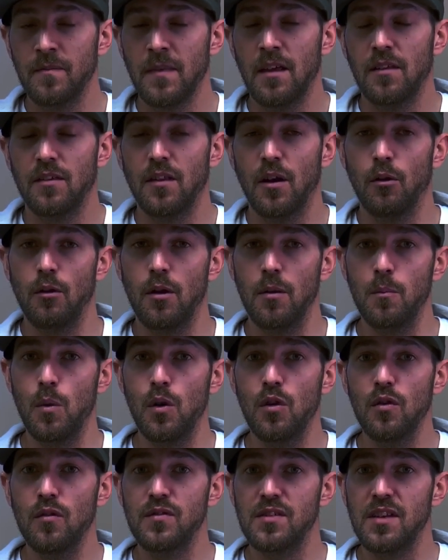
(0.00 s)
that
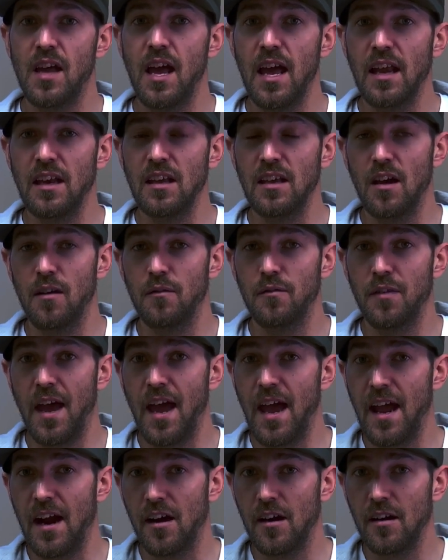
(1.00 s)
removes any of the
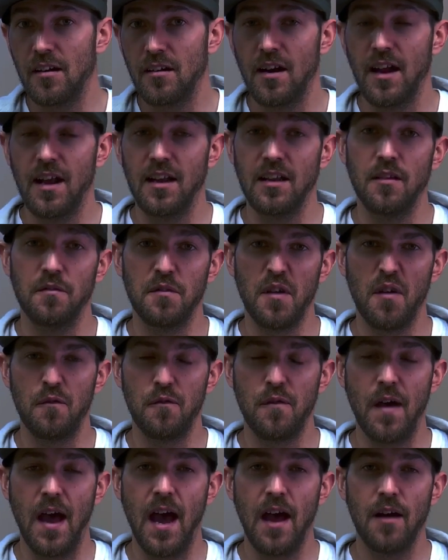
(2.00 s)
hair, any of the
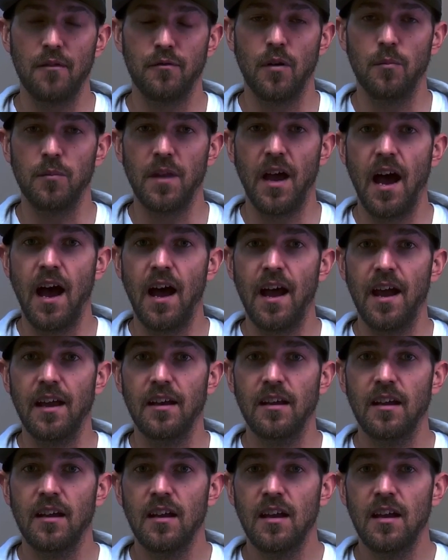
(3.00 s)
fat from the hide.